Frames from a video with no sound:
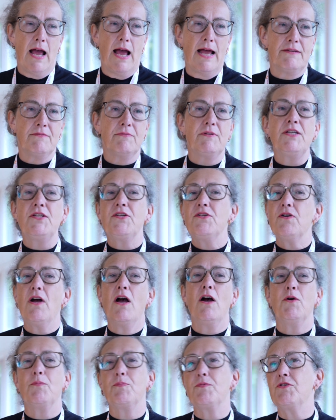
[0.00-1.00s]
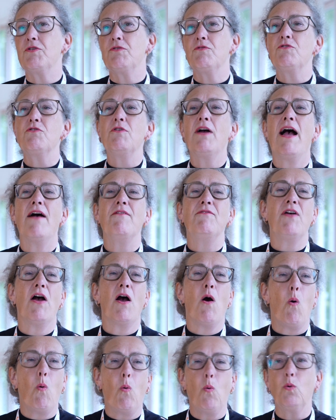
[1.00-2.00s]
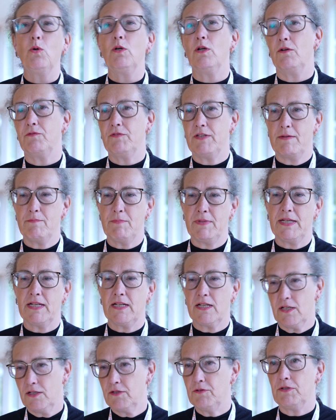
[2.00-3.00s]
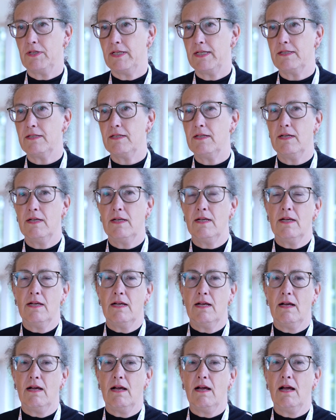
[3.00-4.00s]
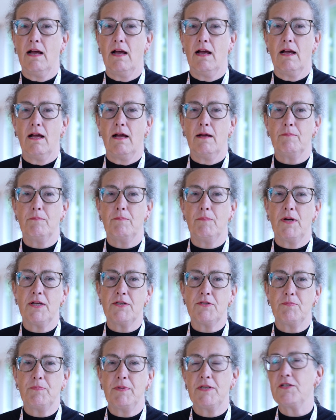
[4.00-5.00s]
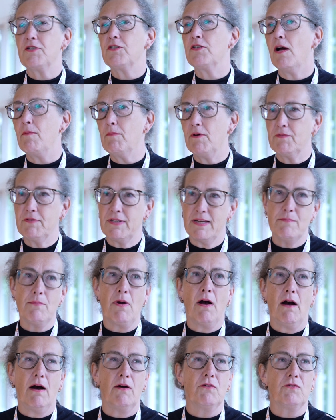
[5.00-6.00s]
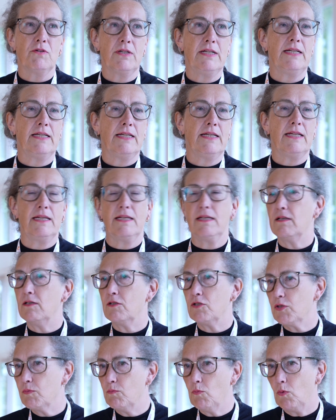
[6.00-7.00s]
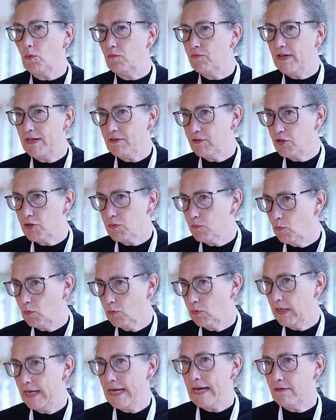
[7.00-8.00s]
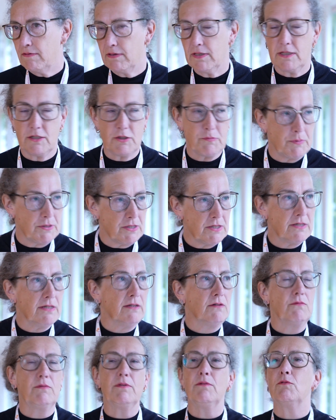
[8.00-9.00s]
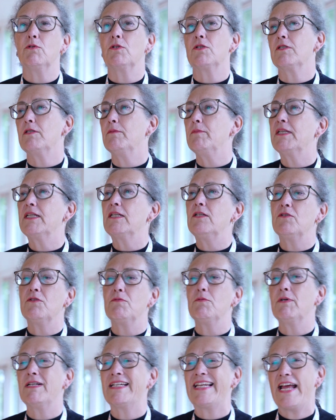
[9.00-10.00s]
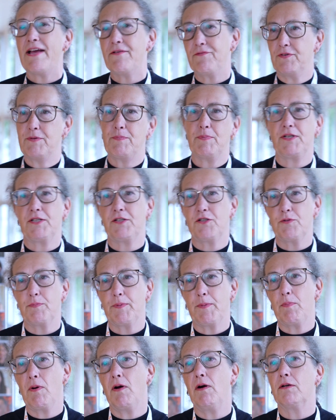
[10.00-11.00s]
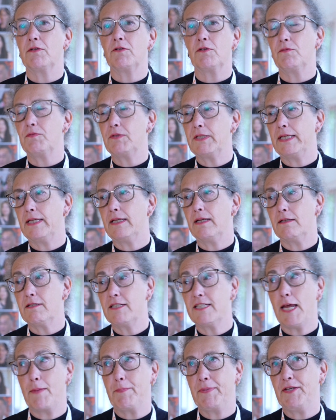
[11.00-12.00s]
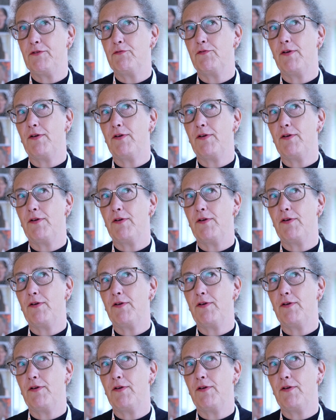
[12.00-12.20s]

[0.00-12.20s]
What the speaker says: and we do hope to have all of them included. But some of them are really small, very small areas, but still we want them included. We want everybody to be part of the SAP-E